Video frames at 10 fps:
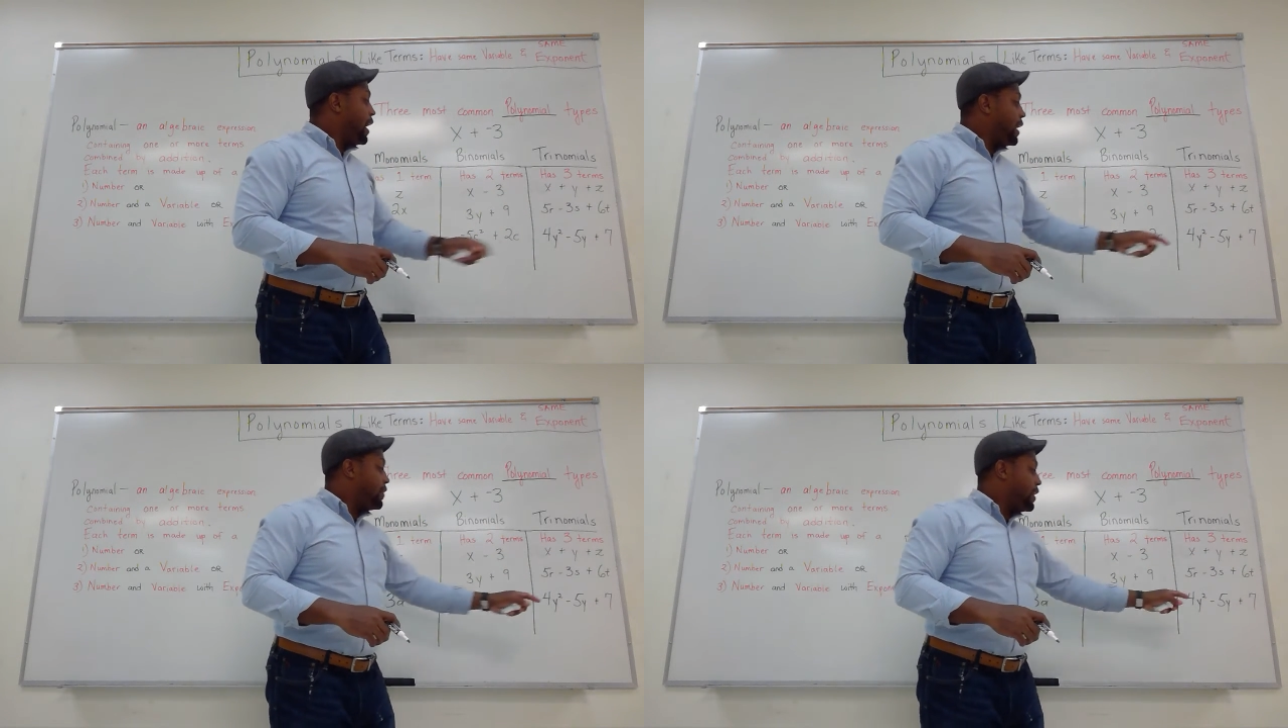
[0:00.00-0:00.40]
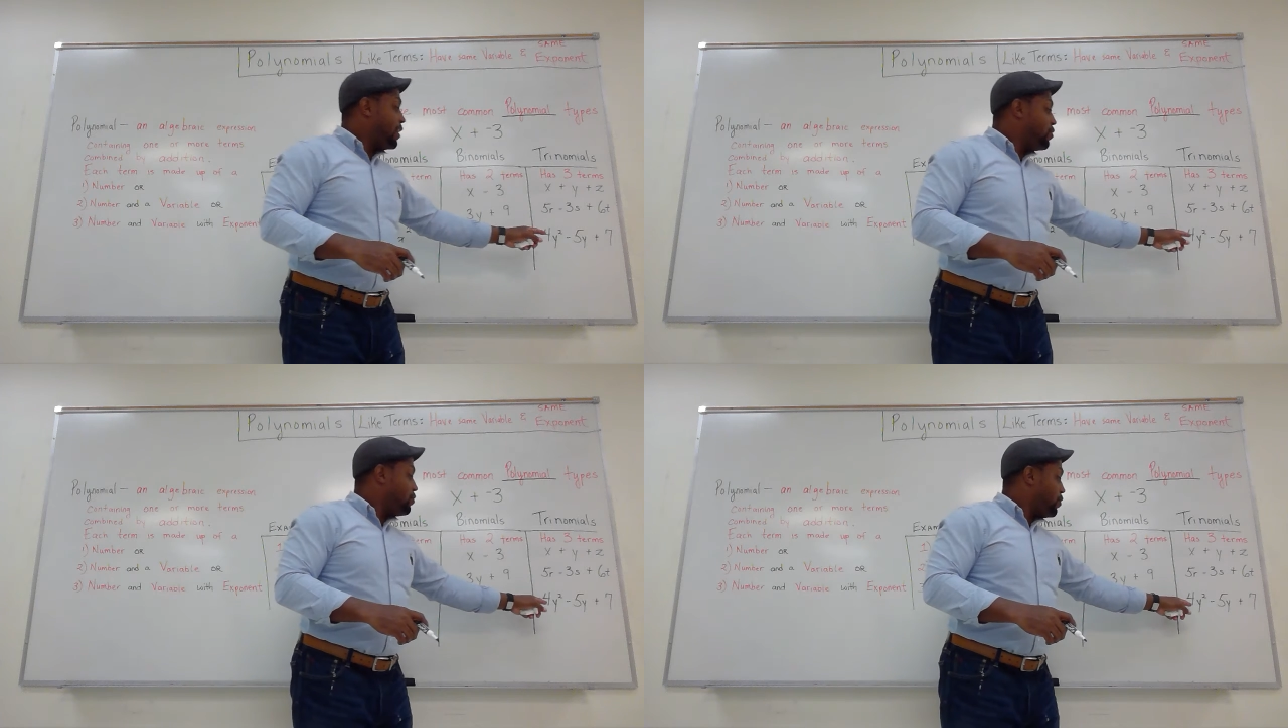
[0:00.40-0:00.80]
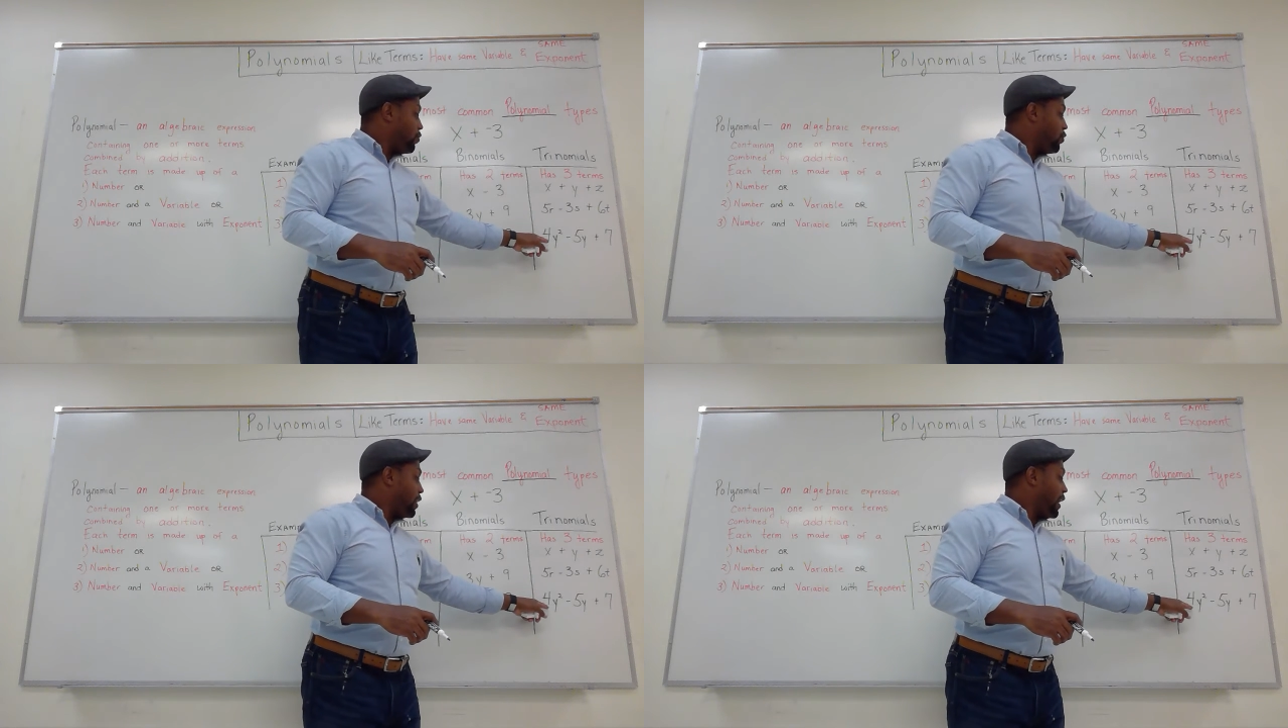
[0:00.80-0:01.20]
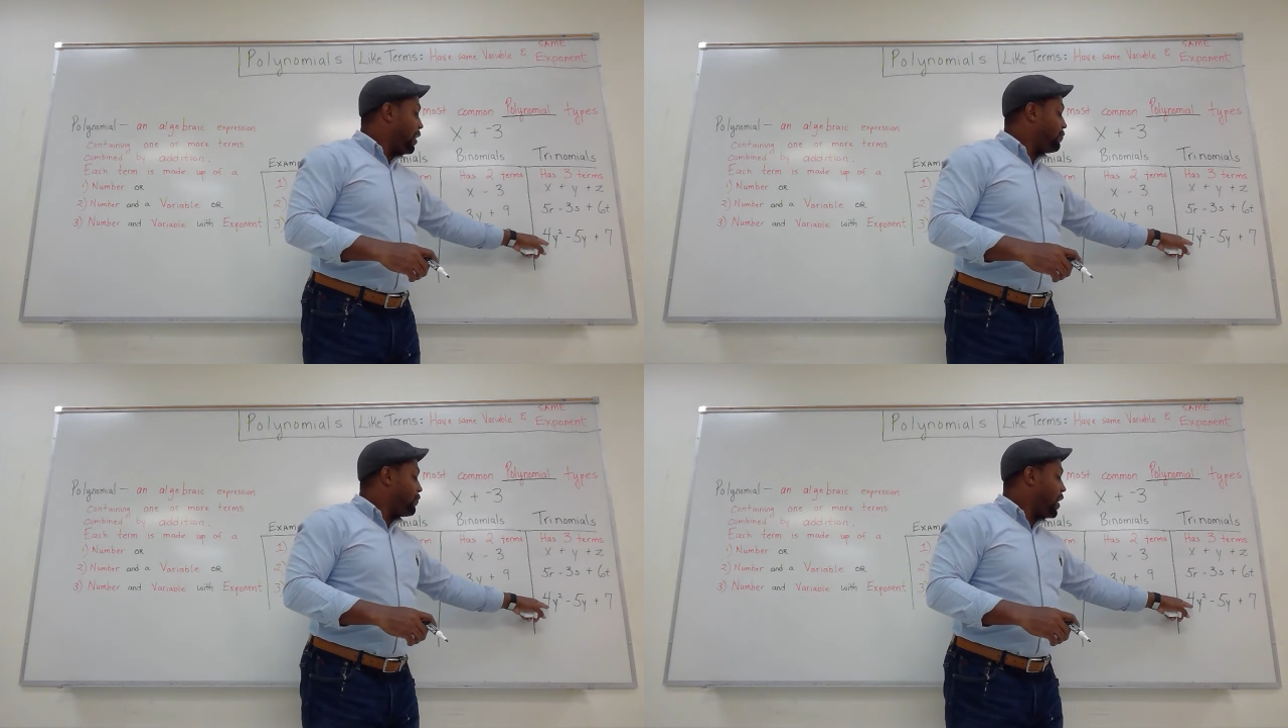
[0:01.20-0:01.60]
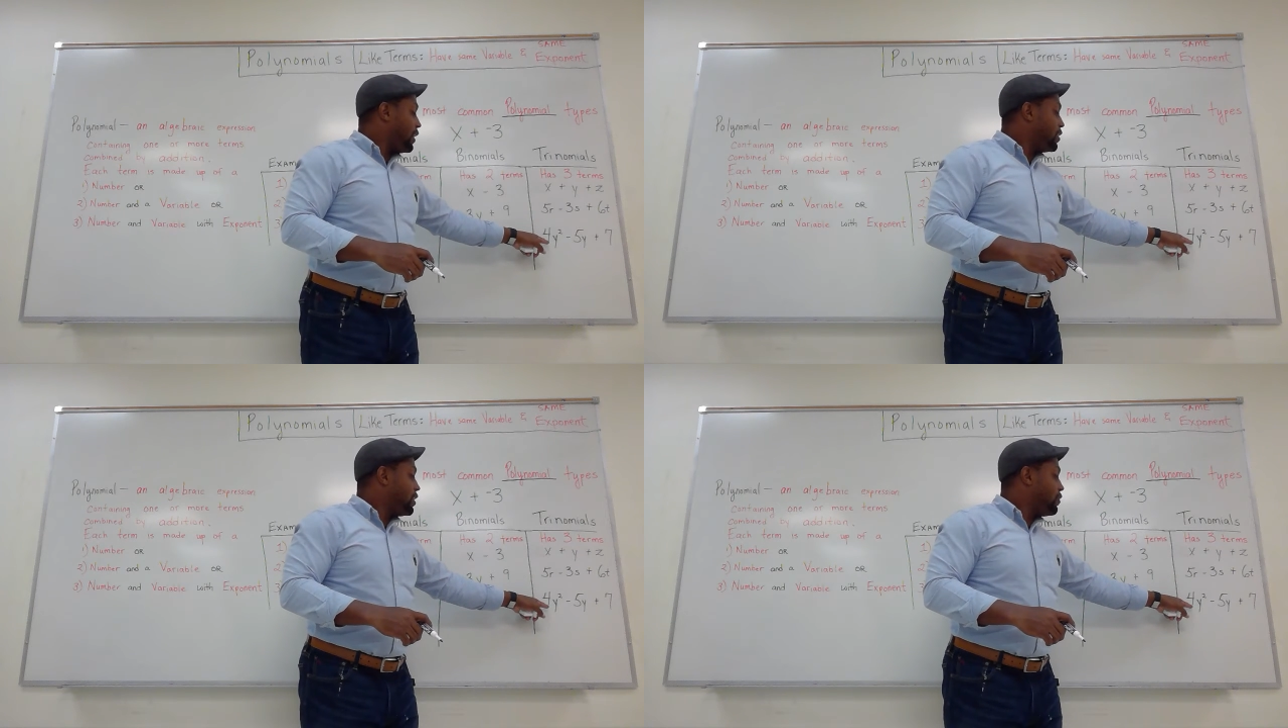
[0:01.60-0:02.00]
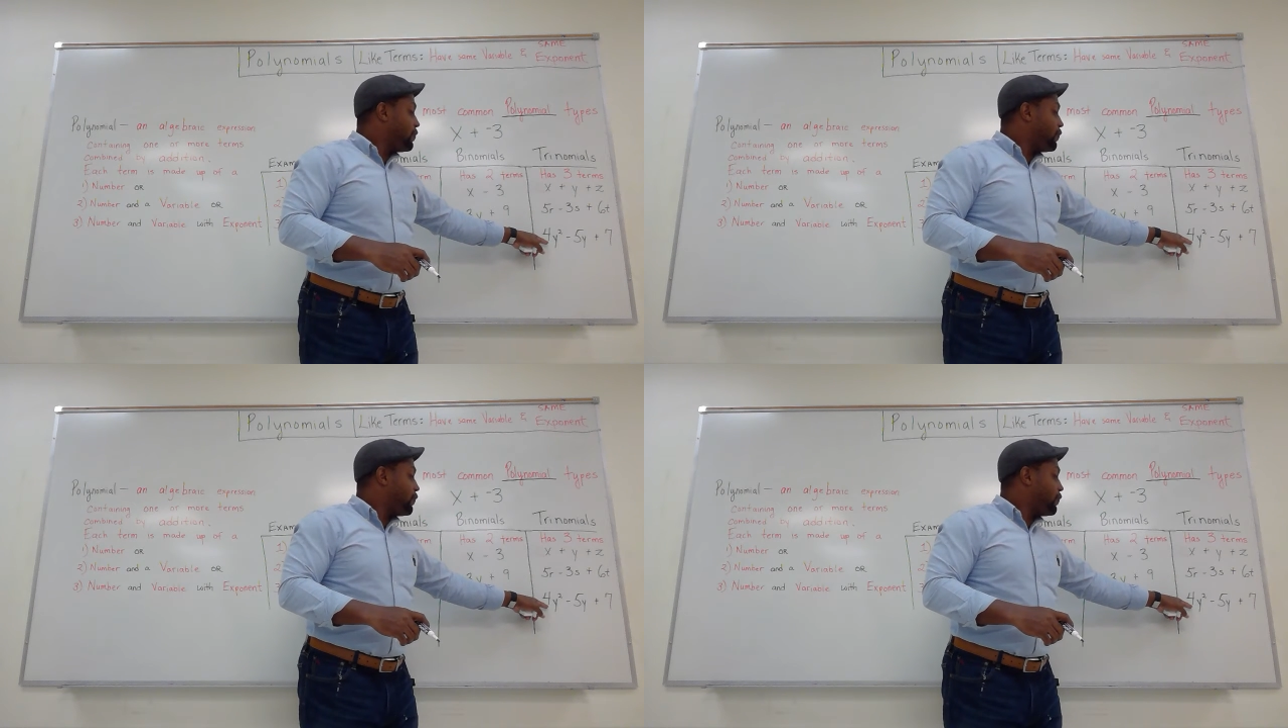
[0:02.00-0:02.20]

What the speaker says: And there we have finally